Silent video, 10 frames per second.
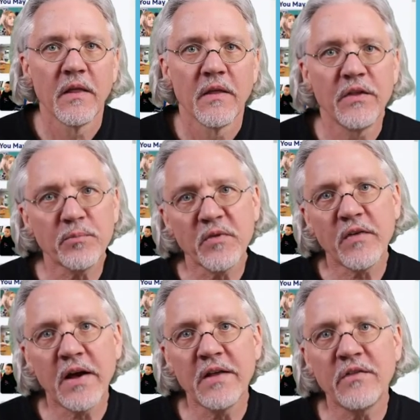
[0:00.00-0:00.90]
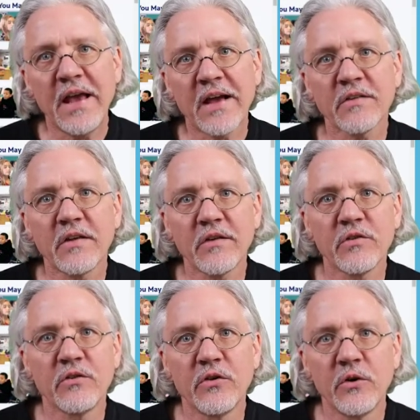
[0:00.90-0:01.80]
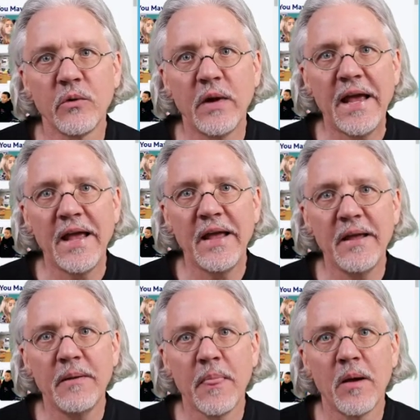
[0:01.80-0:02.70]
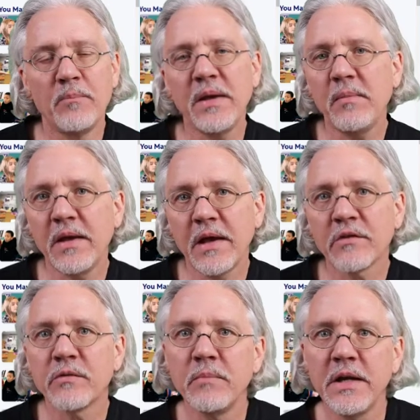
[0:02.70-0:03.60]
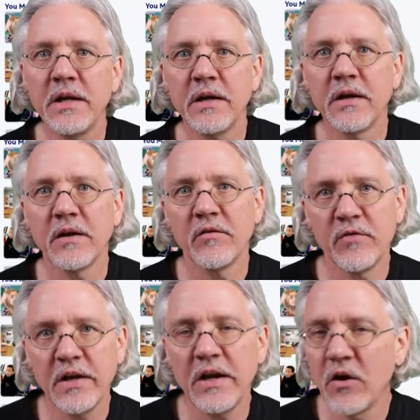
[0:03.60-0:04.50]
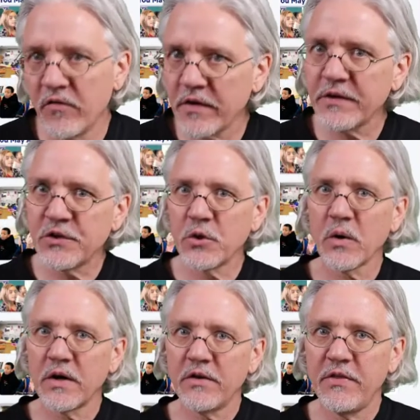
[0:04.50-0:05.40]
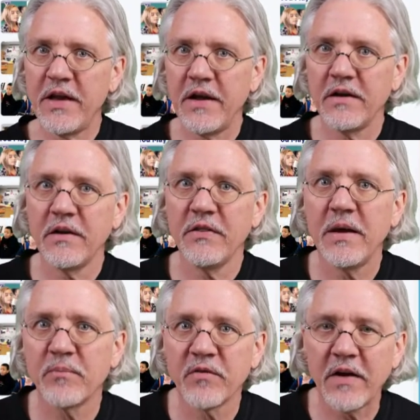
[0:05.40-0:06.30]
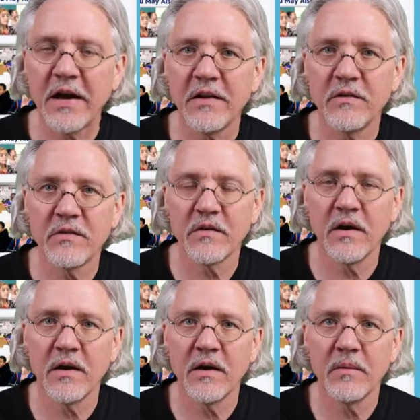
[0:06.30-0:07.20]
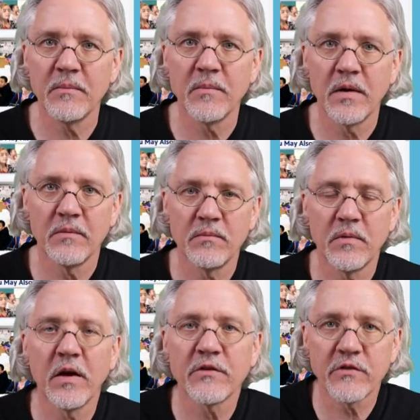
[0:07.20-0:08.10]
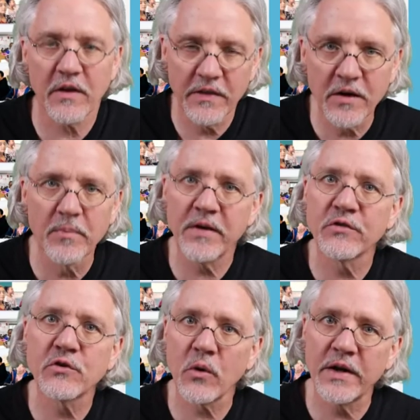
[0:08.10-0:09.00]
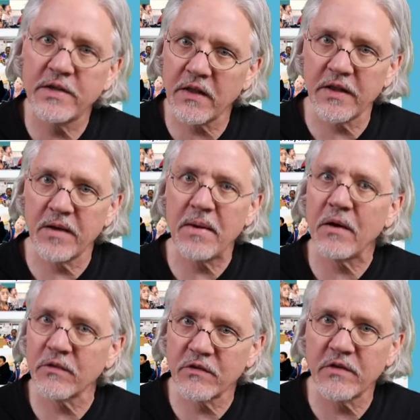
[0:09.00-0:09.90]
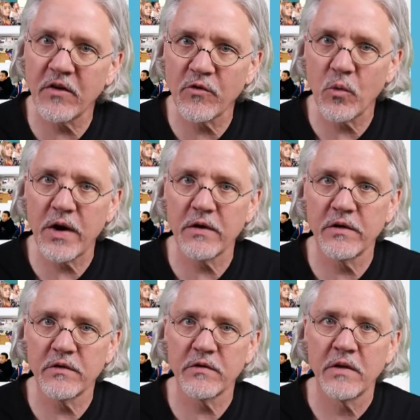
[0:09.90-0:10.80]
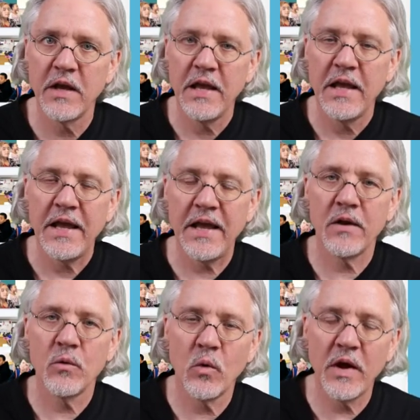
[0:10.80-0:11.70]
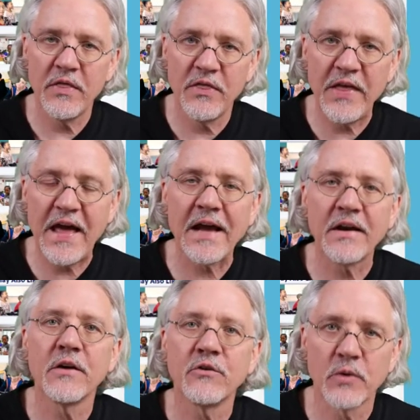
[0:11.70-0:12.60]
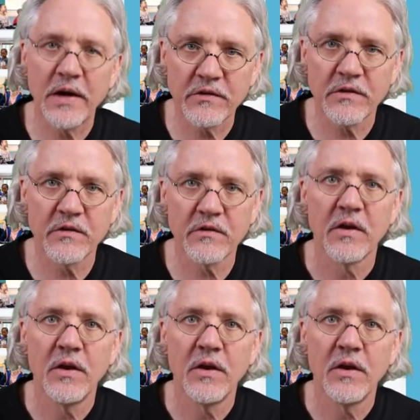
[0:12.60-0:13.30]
This provides access to a PBS media video, very short, that provides a little bit of storytelling about self-awareness and what that addresses